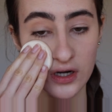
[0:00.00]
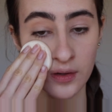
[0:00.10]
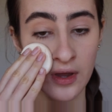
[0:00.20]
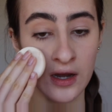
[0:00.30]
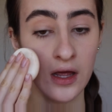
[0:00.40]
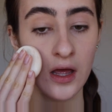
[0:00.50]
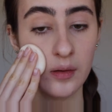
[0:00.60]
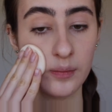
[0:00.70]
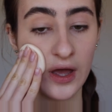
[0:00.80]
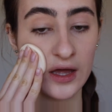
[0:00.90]
recommend
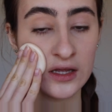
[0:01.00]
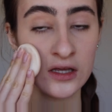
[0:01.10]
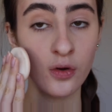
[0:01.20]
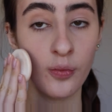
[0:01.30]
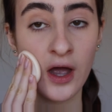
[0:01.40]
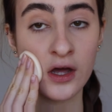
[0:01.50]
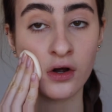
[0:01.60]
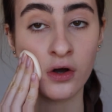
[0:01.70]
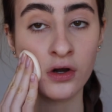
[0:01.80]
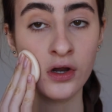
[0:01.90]
patting your powder
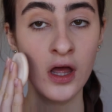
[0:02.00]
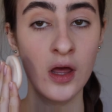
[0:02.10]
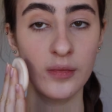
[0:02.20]
on